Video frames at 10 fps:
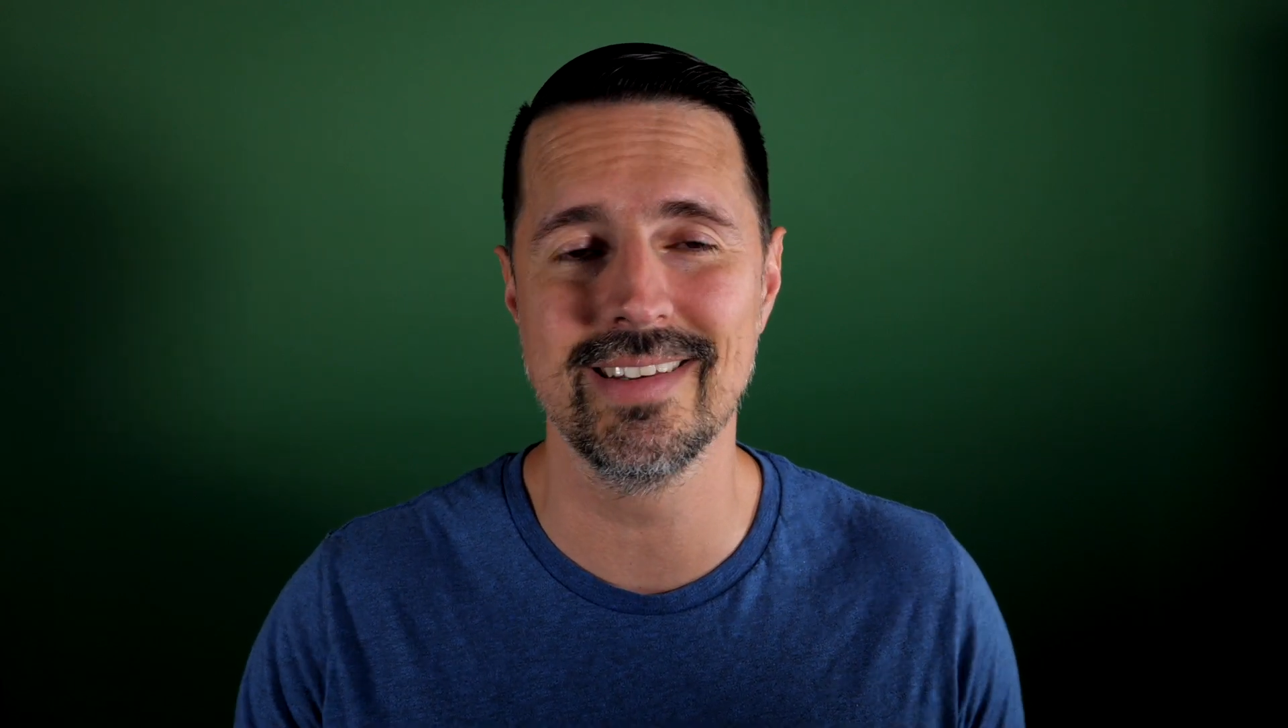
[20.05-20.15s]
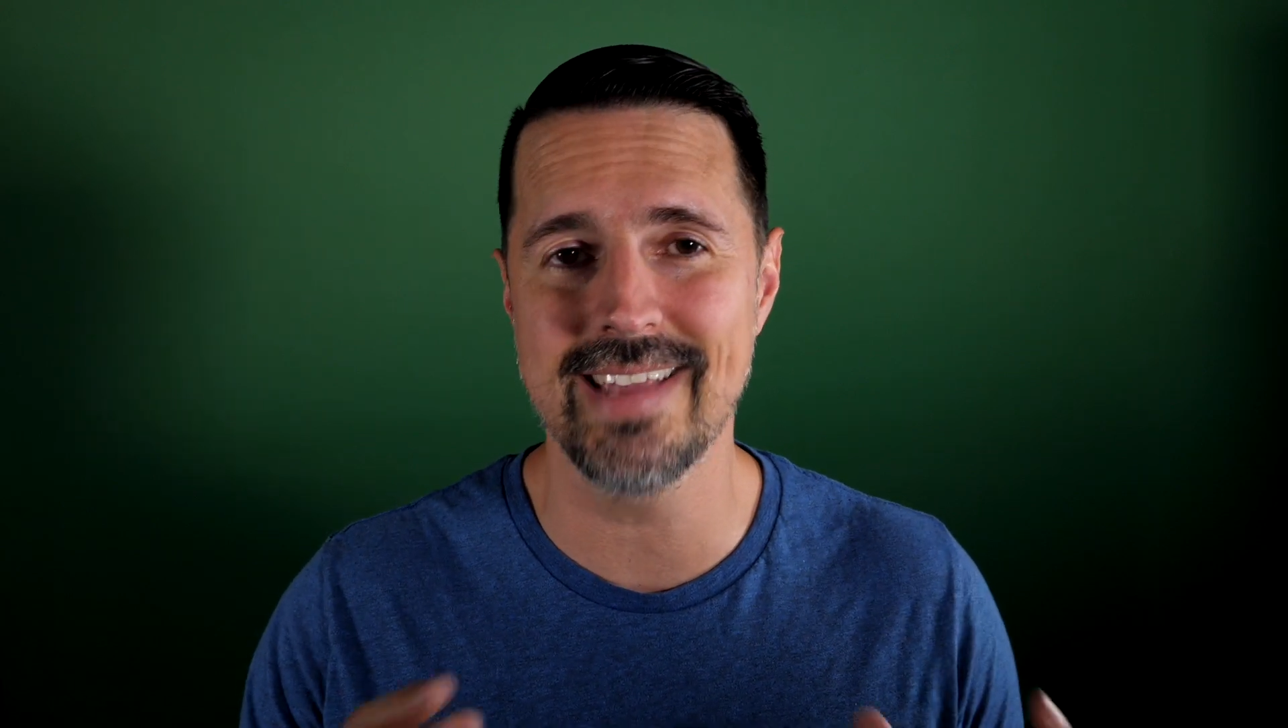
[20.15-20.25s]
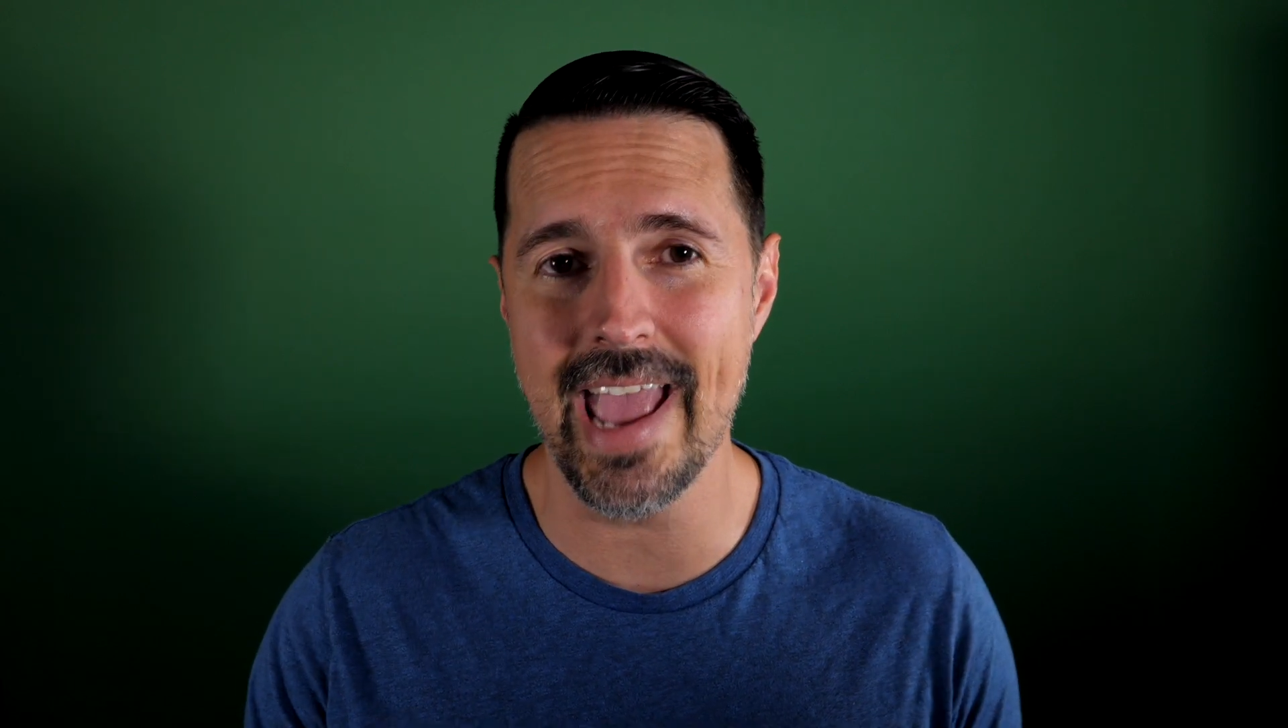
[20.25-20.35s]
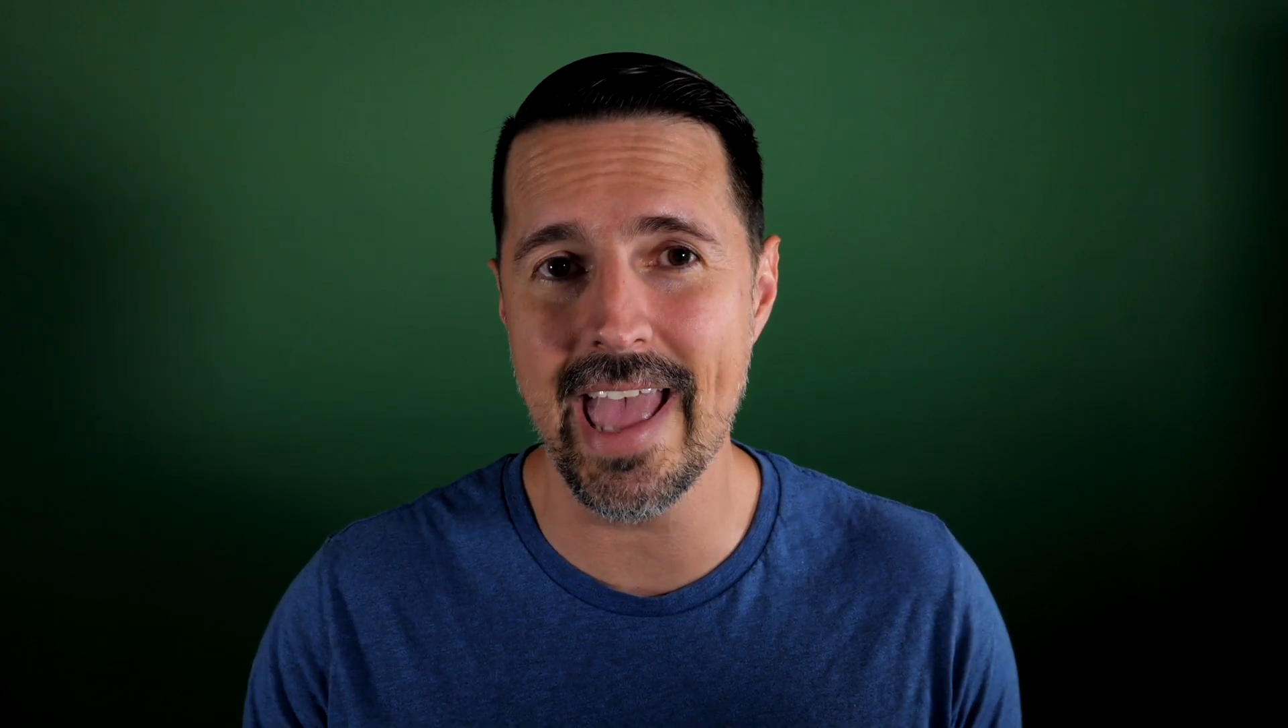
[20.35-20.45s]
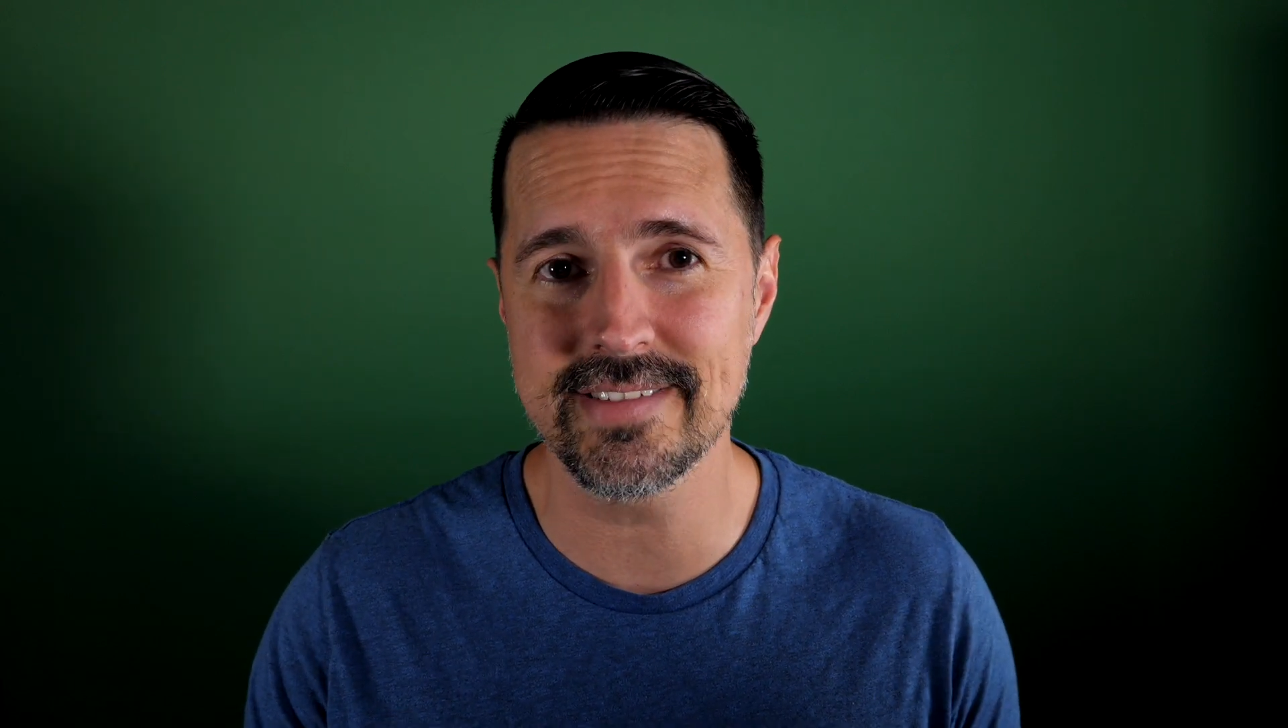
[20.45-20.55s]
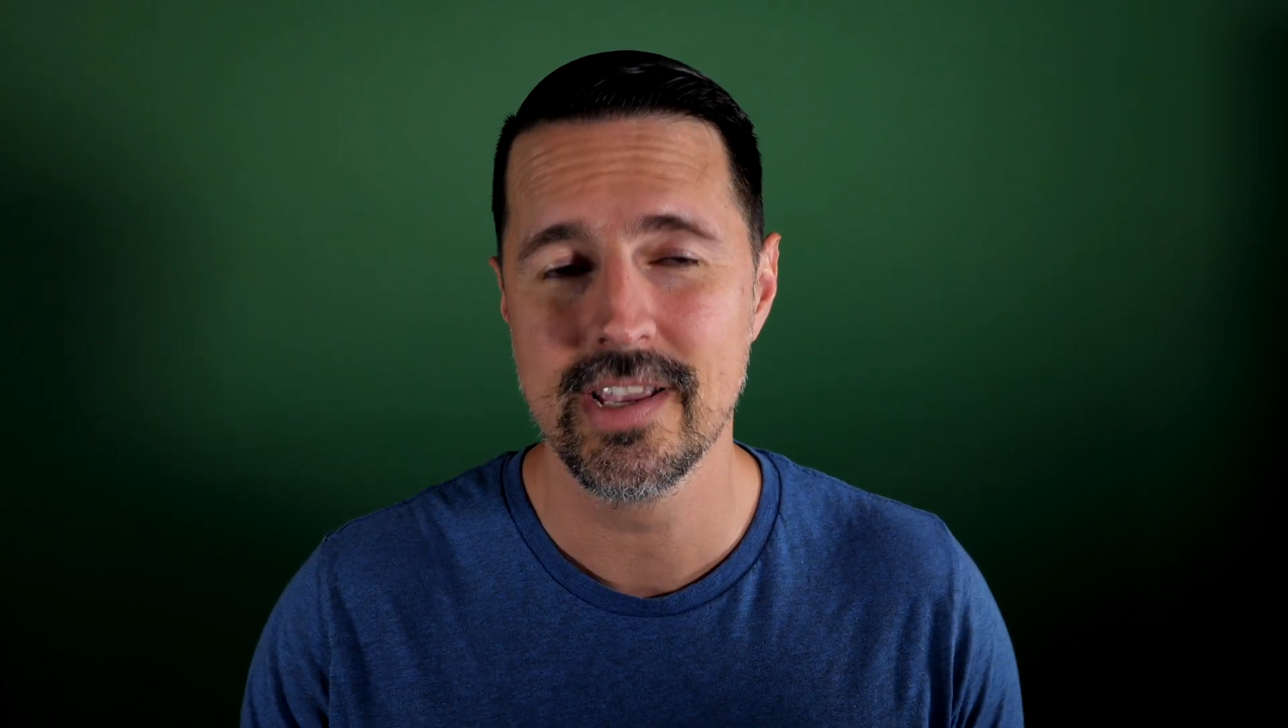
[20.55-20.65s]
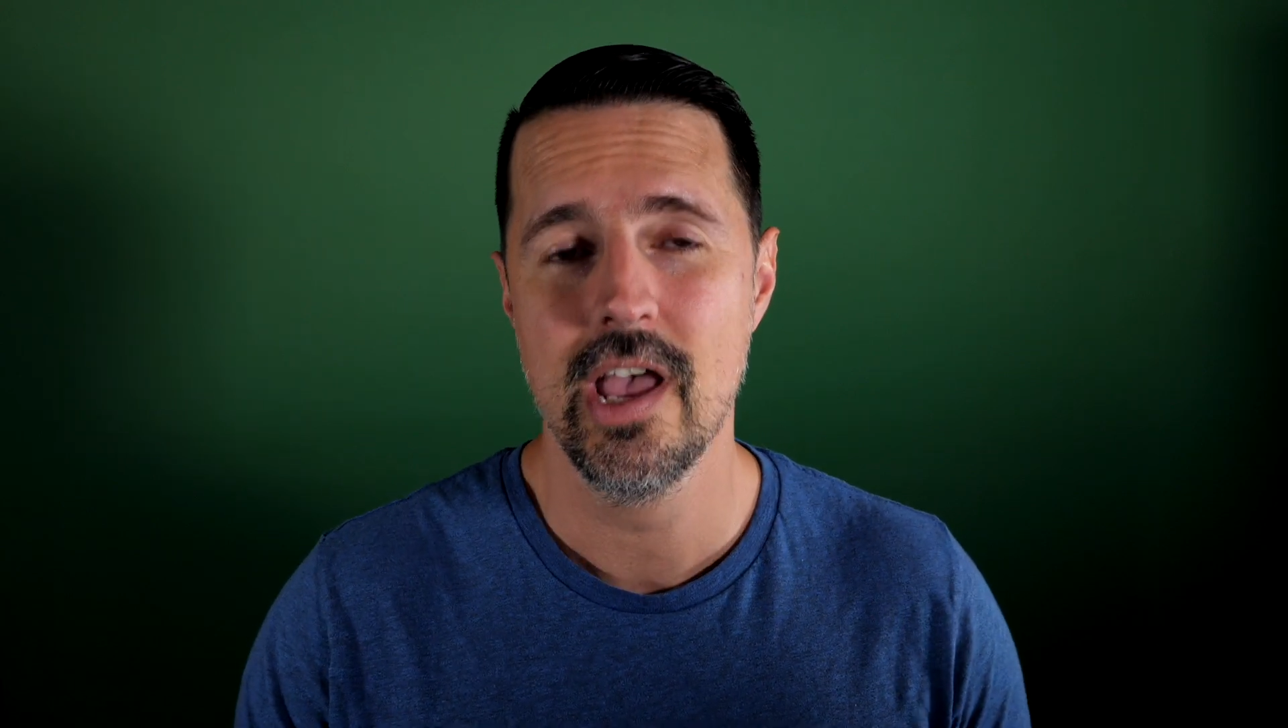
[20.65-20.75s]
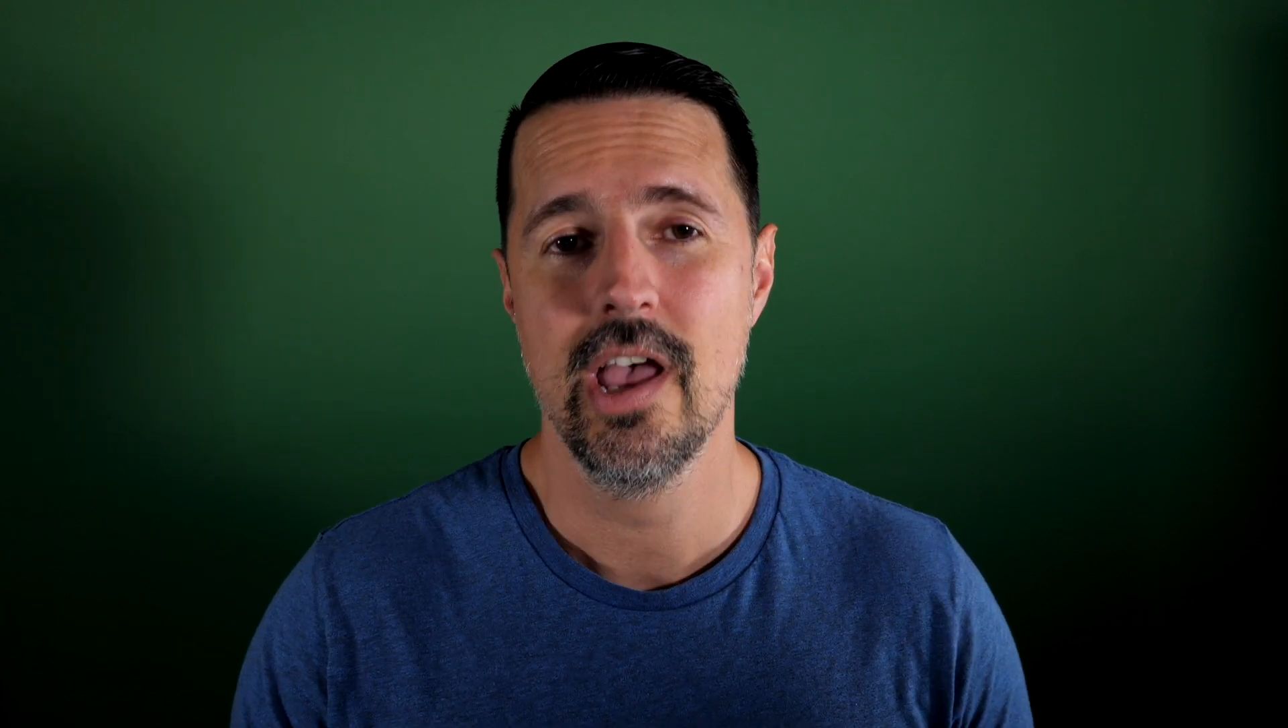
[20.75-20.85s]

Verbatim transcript: and task,